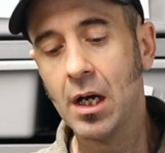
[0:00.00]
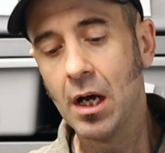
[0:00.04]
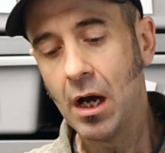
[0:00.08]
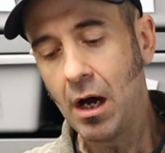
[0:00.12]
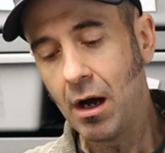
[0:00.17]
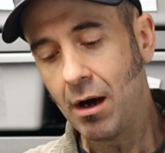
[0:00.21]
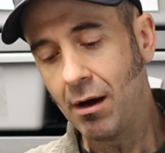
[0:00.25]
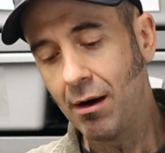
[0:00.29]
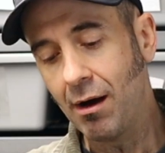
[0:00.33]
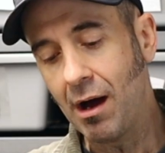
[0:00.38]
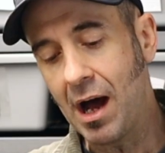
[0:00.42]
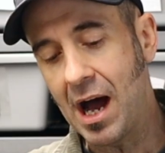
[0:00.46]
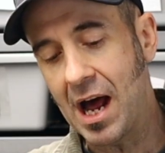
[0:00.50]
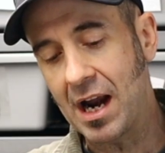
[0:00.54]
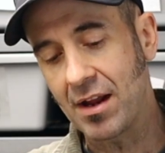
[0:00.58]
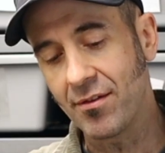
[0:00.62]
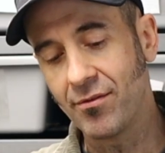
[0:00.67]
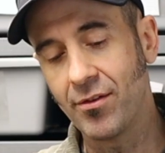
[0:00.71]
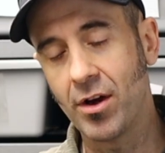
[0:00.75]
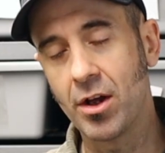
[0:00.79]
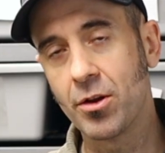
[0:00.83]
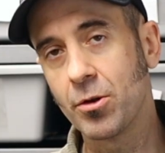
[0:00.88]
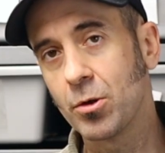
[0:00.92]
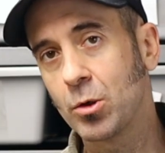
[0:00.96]
a lot
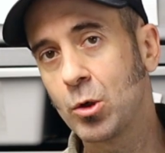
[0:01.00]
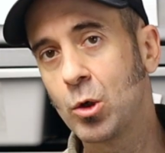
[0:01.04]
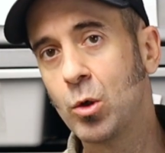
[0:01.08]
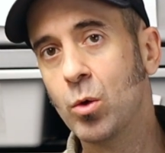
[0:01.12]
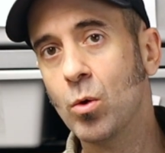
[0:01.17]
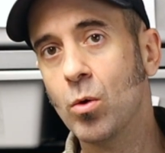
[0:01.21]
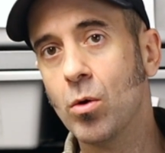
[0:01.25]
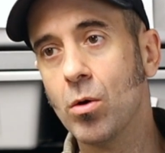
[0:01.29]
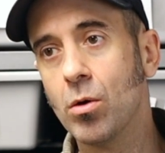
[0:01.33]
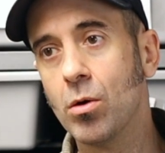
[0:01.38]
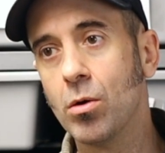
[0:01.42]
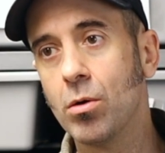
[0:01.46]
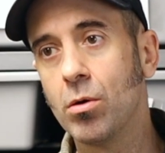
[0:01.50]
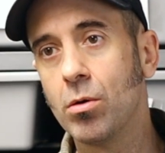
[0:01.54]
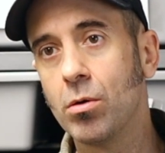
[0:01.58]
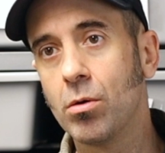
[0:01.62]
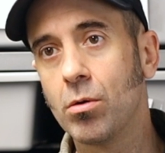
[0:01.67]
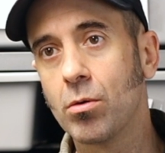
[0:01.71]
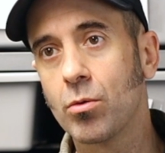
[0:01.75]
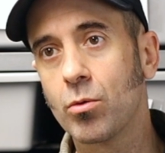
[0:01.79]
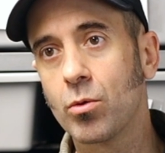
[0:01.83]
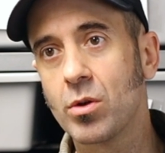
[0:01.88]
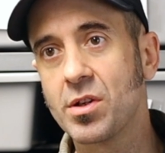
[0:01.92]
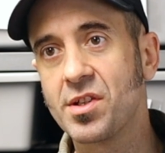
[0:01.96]
of other cool
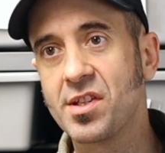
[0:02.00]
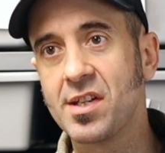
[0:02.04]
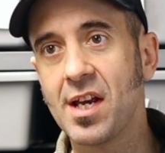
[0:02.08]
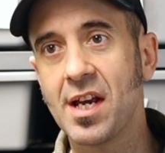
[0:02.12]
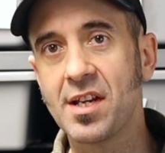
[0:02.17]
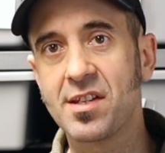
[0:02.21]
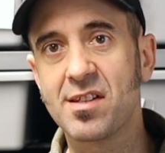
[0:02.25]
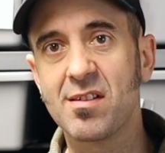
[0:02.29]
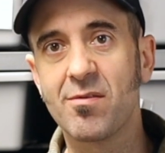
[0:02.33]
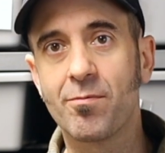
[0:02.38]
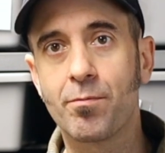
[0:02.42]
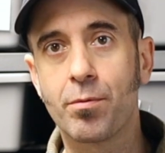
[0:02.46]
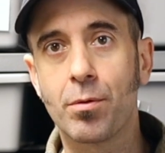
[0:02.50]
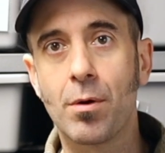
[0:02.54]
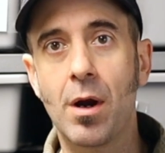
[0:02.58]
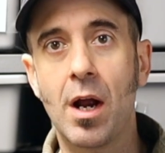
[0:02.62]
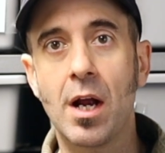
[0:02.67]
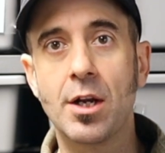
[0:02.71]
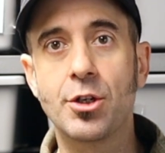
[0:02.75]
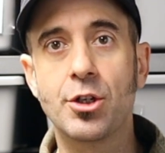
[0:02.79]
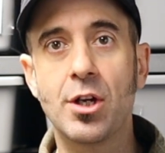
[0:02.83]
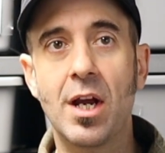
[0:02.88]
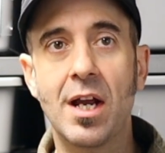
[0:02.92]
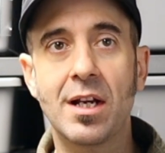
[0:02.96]
recessive
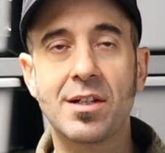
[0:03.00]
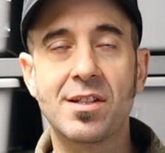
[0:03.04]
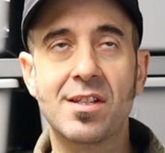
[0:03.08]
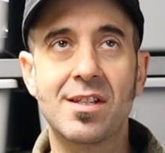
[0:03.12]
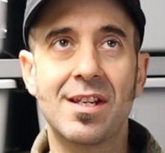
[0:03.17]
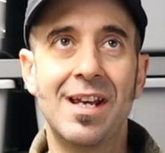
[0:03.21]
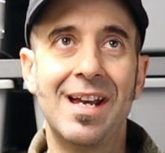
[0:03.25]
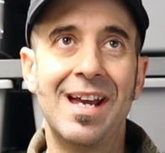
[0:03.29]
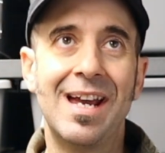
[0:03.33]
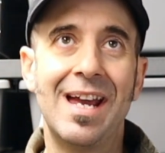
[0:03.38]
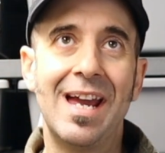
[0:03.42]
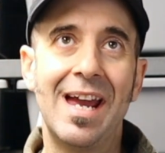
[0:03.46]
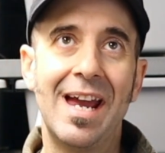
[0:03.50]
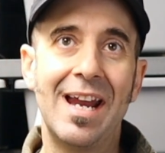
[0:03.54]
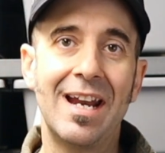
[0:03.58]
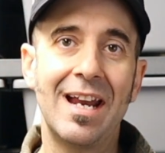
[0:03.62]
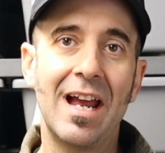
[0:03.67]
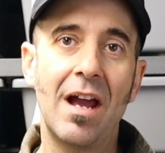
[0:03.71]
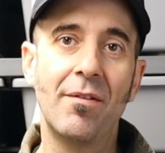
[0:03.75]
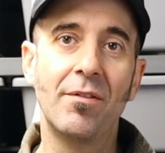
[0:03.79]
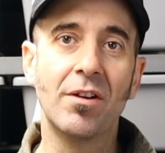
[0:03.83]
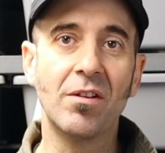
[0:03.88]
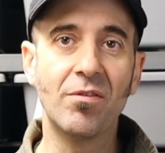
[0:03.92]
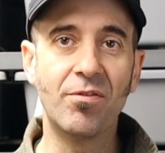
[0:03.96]
projects, and
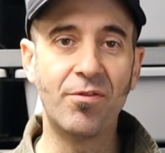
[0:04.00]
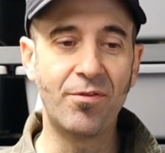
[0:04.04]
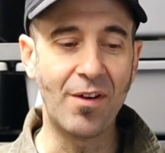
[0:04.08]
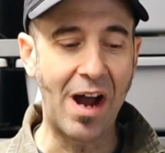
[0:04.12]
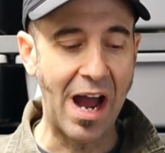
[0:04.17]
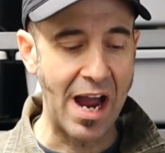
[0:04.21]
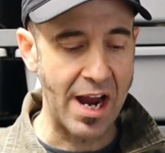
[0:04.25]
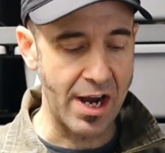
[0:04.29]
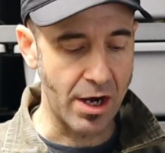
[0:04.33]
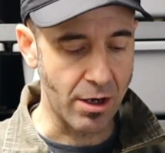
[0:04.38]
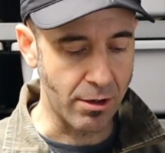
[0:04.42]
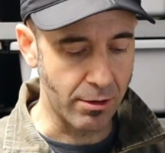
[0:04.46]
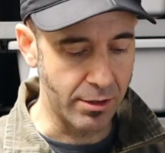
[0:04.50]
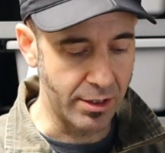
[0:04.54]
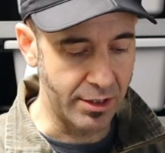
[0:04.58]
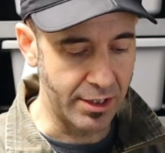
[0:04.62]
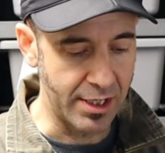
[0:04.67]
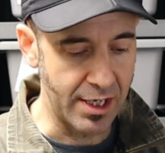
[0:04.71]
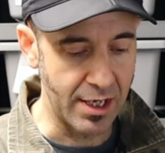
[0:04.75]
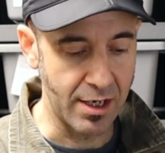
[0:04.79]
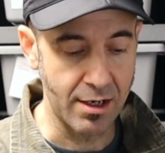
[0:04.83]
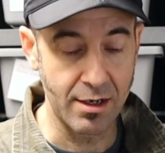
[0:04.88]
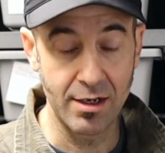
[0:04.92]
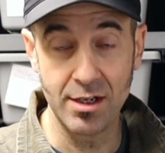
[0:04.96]
having fire in
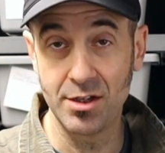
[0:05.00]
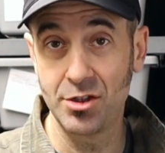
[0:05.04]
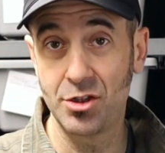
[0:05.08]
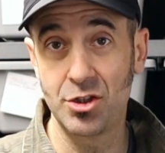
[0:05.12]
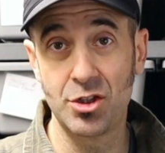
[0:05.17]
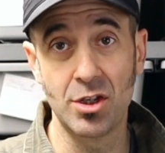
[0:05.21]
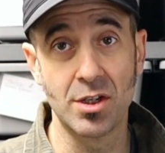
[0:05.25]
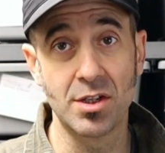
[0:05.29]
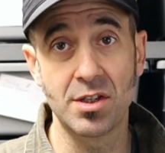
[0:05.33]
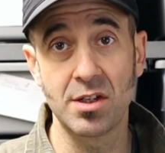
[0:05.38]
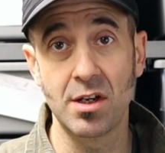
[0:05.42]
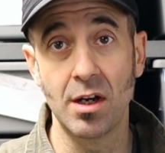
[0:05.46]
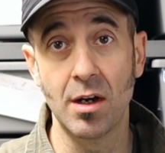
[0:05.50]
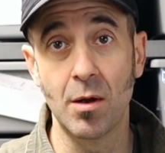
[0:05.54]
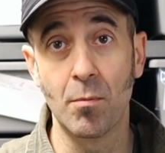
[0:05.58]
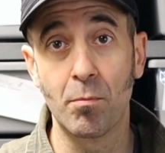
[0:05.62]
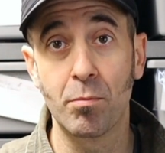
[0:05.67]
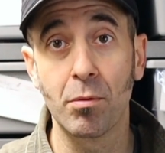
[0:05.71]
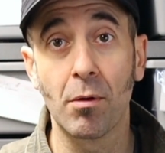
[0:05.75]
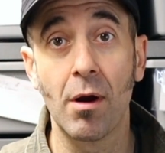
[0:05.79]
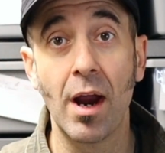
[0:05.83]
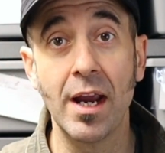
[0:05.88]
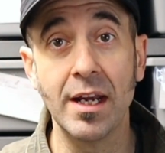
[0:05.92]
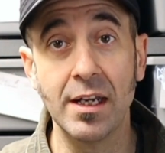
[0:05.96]
there is just going to
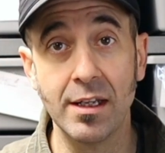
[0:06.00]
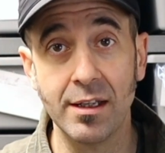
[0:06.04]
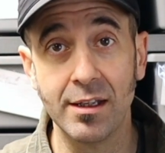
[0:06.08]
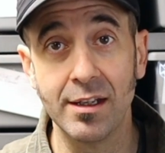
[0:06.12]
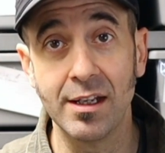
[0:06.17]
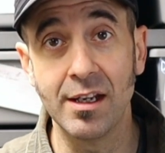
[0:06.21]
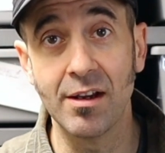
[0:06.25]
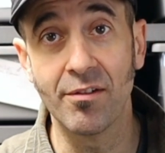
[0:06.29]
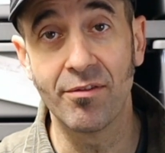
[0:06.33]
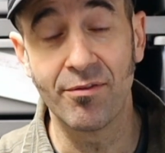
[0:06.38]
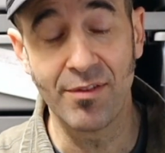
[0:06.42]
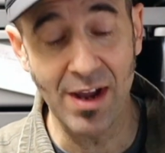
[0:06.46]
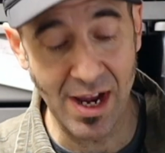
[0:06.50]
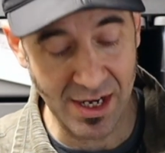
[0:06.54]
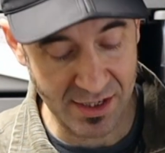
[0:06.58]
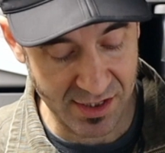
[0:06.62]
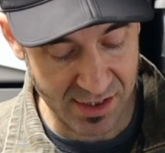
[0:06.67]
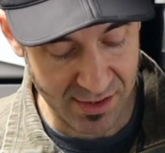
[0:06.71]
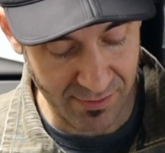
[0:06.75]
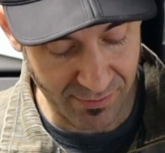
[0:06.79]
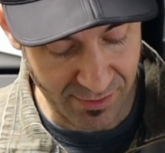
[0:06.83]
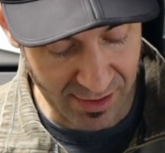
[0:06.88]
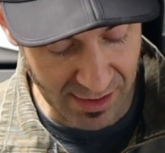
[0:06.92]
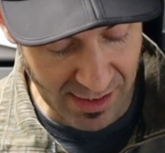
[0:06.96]
brighten the
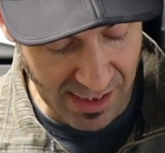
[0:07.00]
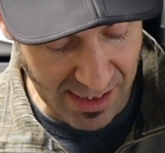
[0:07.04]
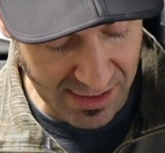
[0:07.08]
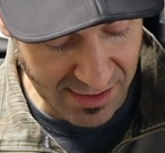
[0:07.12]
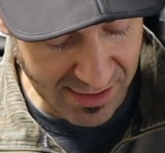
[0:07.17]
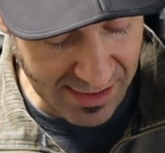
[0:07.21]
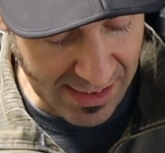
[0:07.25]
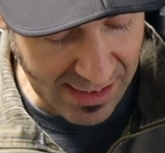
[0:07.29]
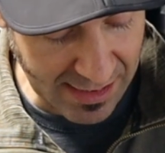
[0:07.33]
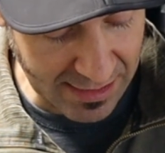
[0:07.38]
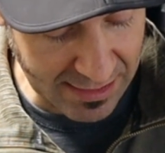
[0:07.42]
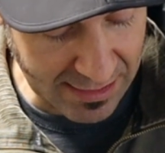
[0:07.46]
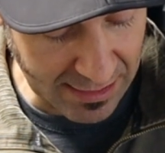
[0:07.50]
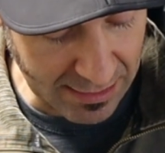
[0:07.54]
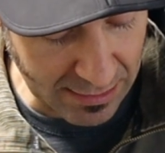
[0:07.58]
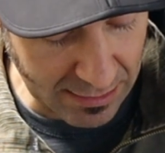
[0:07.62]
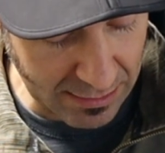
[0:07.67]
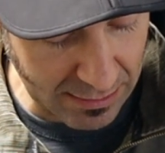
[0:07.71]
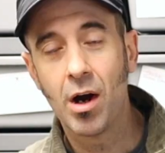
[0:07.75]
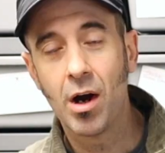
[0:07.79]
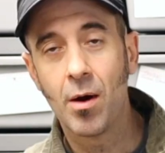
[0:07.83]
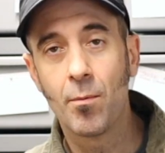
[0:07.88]
effects of the axanthic.